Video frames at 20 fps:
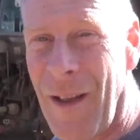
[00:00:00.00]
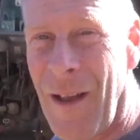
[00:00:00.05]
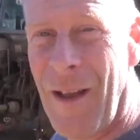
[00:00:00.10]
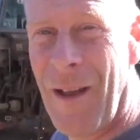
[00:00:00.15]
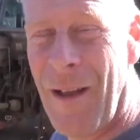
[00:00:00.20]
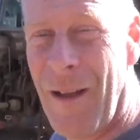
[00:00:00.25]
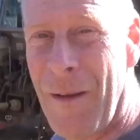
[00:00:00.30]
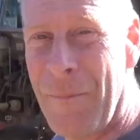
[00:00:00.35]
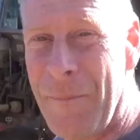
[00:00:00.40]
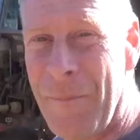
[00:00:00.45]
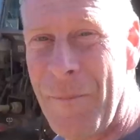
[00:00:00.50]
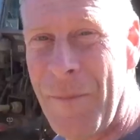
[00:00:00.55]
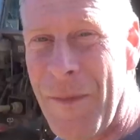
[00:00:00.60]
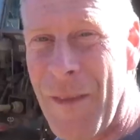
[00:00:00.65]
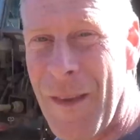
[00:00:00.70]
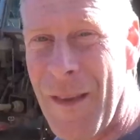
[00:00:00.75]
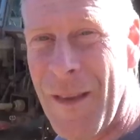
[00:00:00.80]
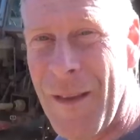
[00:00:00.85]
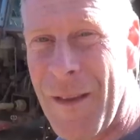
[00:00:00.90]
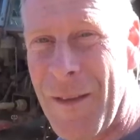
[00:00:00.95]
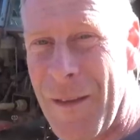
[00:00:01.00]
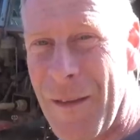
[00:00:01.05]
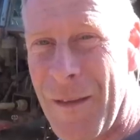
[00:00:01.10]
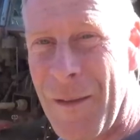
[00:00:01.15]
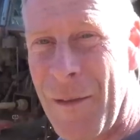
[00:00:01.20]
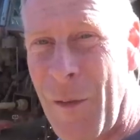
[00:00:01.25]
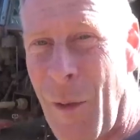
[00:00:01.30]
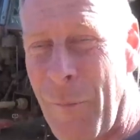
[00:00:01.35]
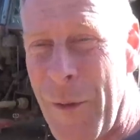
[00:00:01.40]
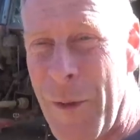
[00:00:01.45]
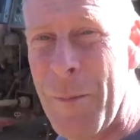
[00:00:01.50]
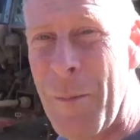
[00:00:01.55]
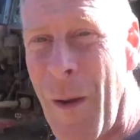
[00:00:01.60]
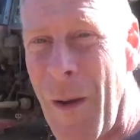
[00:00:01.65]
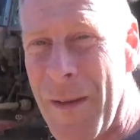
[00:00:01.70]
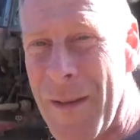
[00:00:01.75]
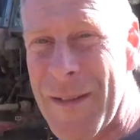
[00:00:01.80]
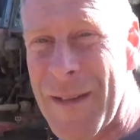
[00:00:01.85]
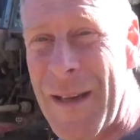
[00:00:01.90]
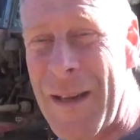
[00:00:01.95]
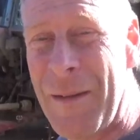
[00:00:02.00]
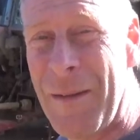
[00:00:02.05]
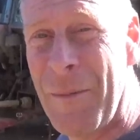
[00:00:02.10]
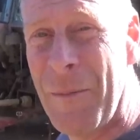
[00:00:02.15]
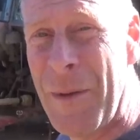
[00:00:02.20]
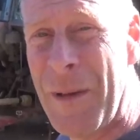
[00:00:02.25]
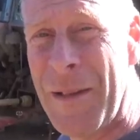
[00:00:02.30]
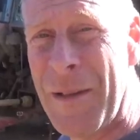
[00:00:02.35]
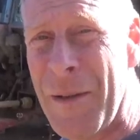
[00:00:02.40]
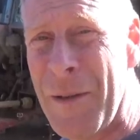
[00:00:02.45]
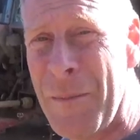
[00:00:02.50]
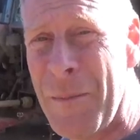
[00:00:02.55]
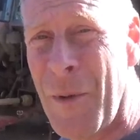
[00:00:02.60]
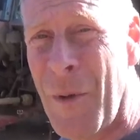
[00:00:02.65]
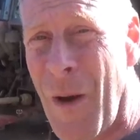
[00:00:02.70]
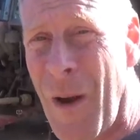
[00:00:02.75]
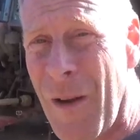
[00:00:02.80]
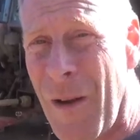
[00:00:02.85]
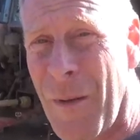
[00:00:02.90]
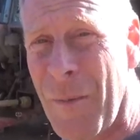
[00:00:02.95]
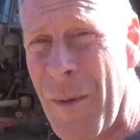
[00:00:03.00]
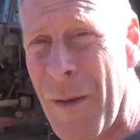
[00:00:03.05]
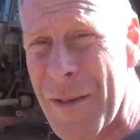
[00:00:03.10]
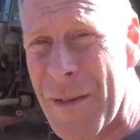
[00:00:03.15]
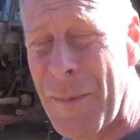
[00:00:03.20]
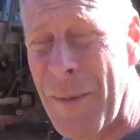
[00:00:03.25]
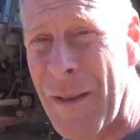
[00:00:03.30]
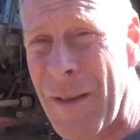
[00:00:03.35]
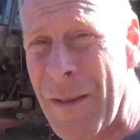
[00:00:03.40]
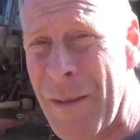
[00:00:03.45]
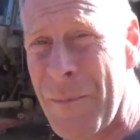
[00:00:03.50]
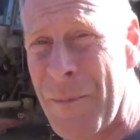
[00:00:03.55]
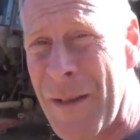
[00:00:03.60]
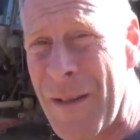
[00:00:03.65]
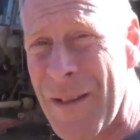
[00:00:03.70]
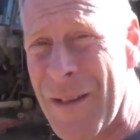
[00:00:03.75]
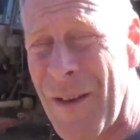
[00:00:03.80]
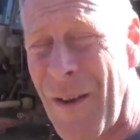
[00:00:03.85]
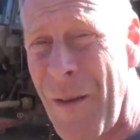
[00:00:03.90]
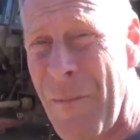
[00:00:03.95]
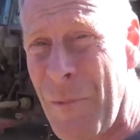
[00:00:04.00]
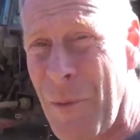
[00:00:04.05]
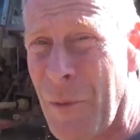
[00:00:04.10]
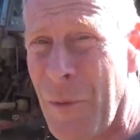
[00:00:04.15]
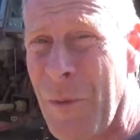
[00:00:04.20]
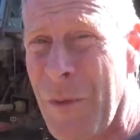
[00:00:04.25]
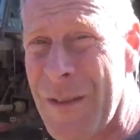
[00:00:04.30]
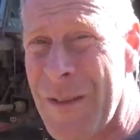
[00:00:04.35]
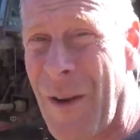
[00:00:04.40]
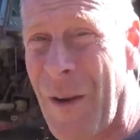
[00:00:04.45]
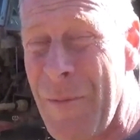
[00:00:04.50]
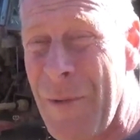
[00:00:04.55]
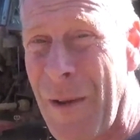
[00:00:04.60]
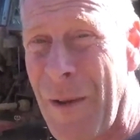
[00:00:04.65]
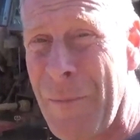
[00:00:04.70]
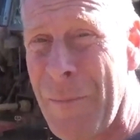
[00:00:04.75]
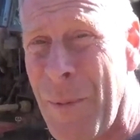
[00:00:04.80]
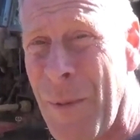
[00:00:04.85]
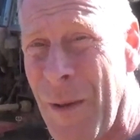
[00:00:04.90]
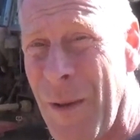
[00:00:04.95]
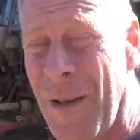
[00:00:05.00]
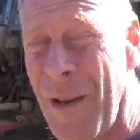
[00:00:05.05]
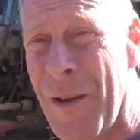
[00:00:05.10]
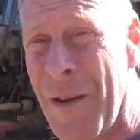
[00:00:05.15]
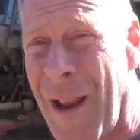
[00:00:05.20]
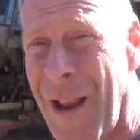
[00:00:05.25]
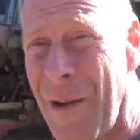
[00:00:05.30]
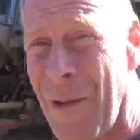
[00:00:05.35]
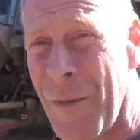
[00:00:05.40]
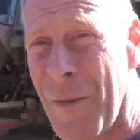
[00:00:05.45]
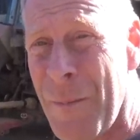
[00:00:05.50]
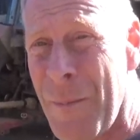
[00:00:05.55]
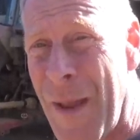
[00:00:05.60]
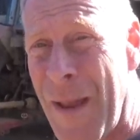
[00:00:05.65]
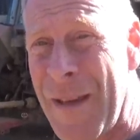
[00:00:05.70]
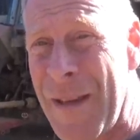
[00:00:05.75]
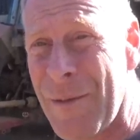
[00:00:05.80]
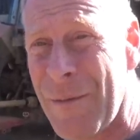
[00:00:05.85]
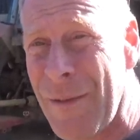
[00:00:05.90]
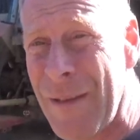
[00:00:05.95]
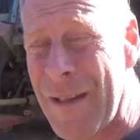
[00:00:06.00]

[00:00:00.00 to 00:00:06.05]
um, a lot of you might see we do quite a lot of muck spreading in the winter time well all the time we know I've put the load out on the maize